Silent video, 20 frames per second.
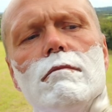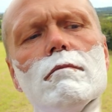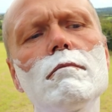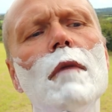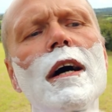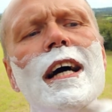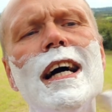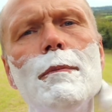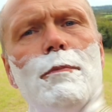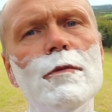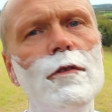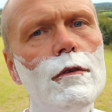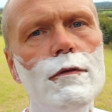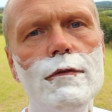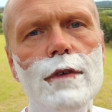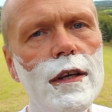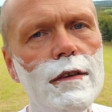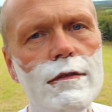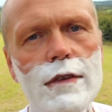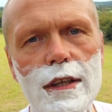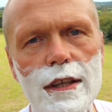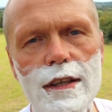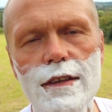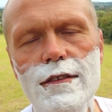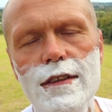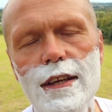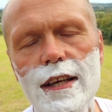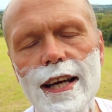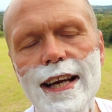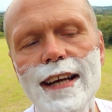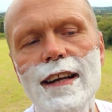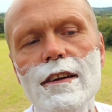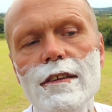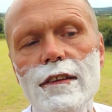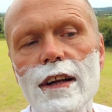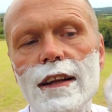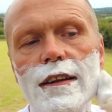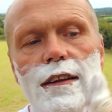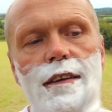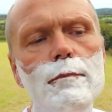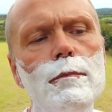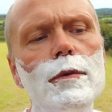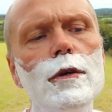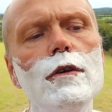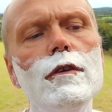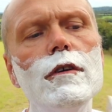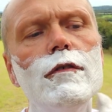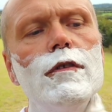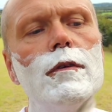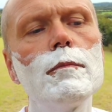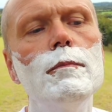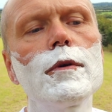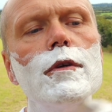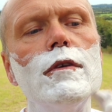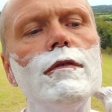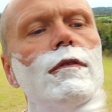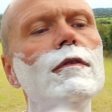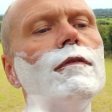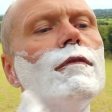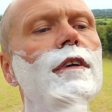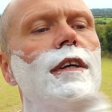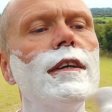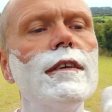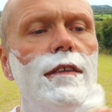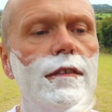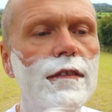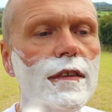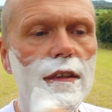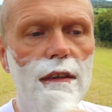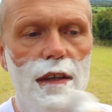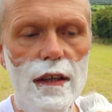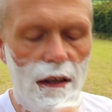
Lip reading: my absolute favourite, is their English leather. Beautiful, beautiful fragrance.